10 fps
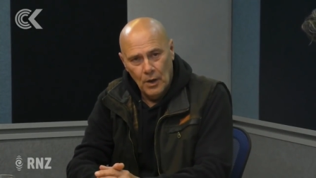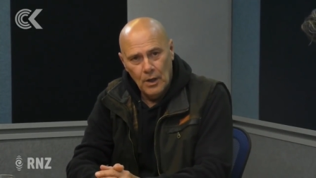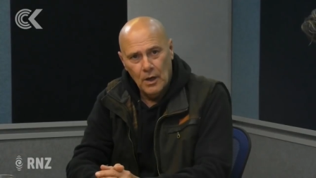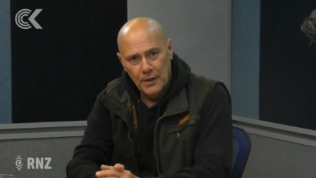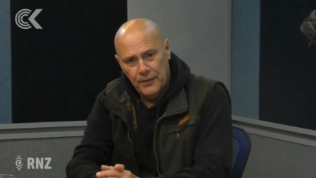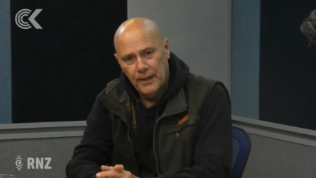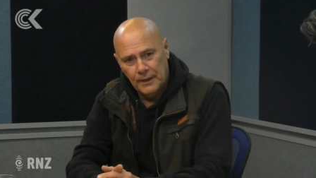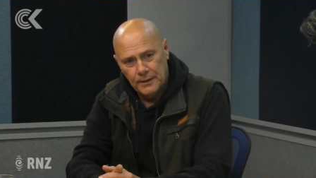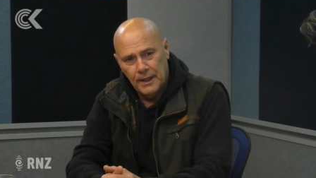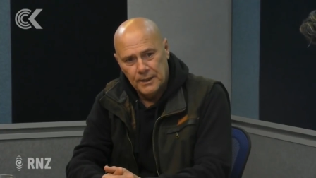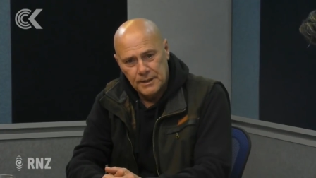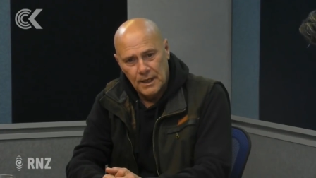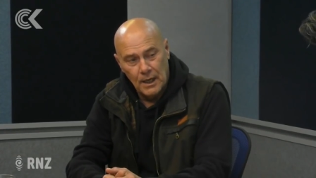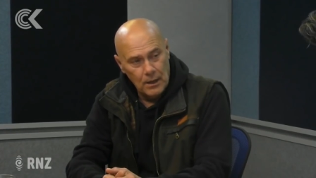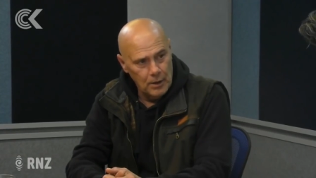I, I think that
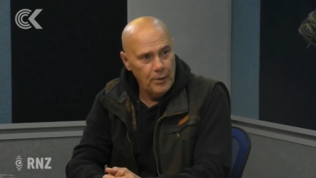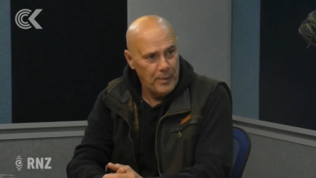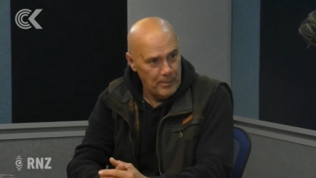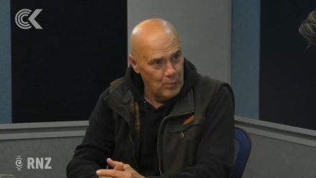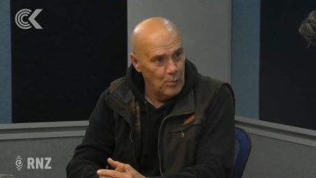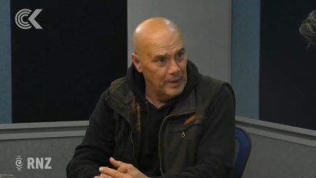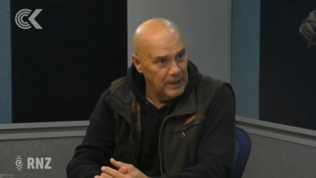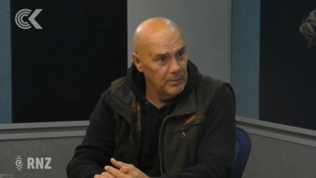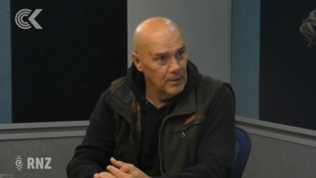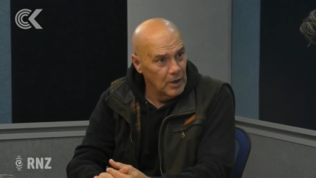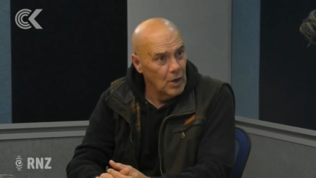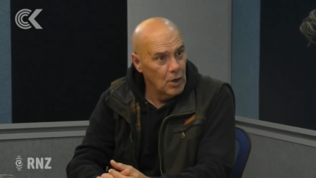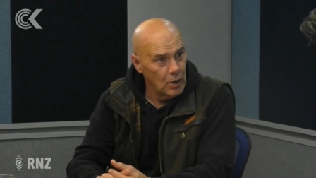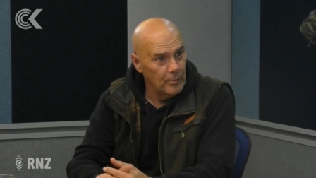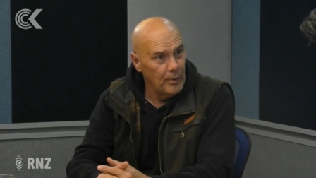uh, a lot of people will be keeping an
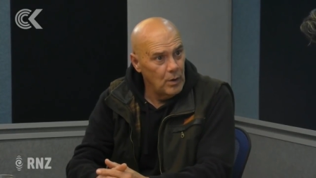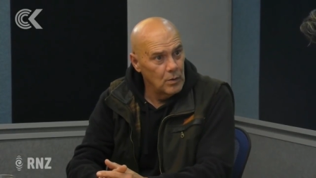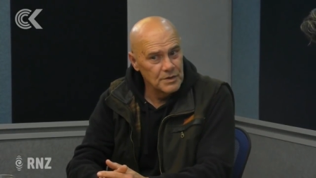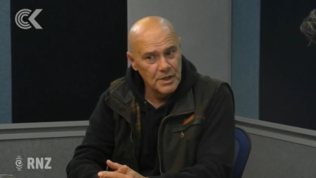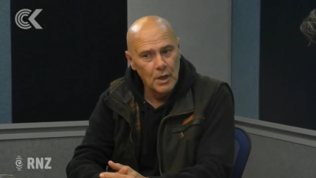eye on the polls,